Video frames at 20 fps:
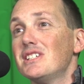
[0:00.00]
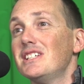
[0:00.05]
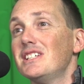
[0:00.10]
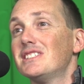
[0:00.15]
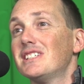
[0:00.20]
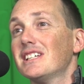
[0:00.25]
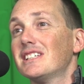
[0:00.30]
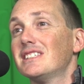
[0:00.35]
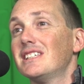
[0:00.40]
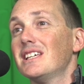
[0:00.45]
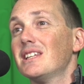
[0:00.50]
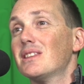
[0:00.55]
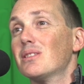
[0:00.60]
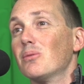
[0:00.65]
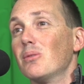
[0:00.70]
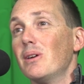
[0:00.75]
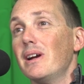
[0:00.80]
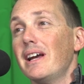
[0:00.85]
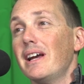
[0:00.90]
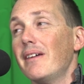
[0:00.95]

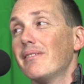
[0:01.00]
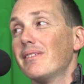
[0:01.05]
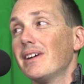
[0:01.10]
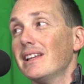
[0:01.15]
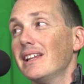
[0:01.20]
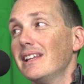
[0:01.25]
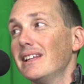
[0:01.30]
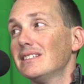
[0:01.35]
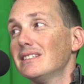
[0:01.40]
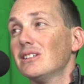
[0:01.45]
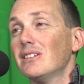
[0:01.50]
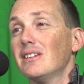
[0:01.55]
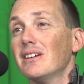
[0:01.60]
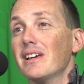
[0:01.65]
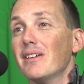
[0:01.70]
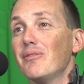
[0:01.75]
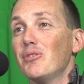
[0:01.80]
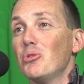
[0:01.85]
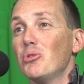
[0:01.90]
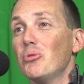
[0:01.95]
C63. I've got so they'll
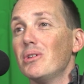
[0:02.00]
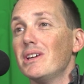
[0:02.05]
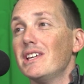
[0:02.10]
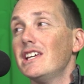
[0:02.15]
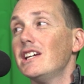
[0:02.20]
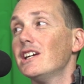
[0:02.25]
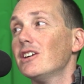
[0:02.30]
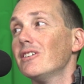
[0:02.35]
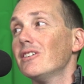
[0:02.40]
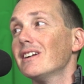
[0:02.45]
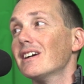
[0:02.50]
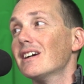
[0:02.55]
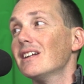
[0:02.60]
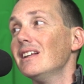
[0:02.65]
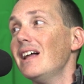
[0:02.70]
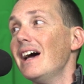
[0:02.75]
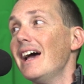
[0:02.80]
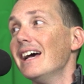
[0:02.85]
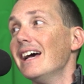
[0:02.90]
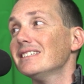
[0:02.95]
give you a year in a
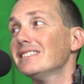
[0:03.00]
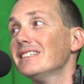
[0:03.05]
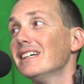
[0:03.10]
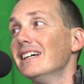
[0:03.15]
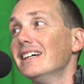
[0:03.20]
class,